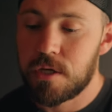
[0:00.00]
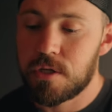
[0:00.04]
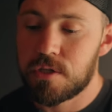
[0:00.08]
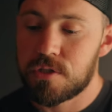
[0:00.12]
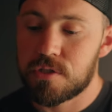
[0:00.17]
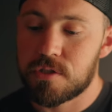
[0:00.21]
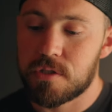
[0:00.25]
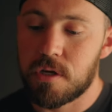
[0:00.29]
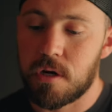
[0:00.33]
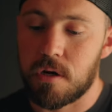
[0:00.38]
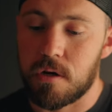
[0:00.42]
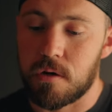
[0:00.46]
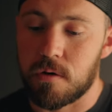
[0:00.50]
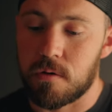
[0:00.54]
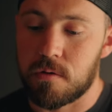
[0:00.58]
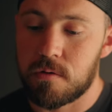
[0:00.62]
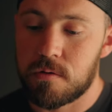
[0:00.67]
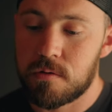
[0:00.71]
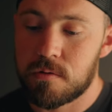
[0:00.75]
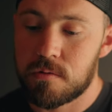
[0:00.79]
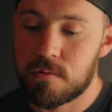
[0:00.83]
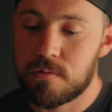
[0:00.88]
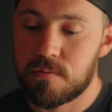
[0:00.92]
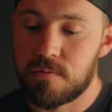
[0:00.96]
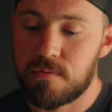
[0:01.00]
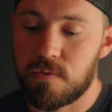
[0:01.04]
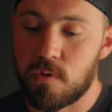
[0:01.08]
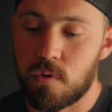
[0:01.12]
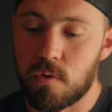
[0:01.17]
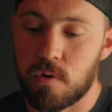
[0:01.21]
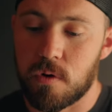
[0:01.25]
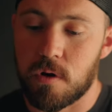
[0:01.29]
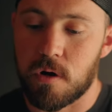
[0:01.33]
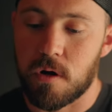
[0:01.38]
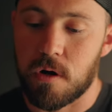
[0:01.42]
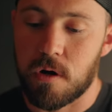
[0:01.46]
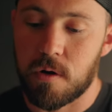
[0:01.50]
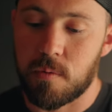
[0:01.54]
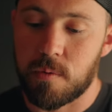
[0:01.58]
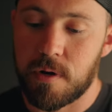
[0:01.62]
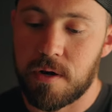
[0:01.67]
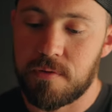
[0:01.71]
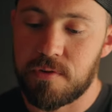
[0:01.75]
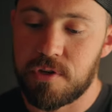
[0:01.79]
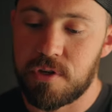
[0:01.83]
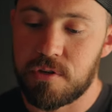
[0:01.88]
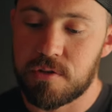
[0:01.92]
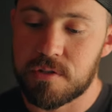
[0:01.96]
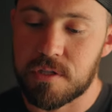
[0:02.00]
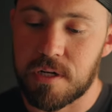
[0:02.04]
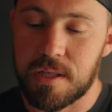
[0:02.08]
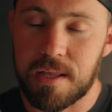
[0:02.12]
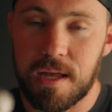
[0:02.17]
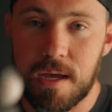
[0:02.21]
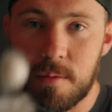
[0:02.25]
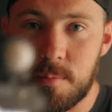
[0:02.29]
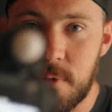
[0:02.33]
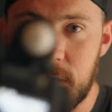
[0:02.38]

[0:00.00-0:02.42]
So for whenever you're using a light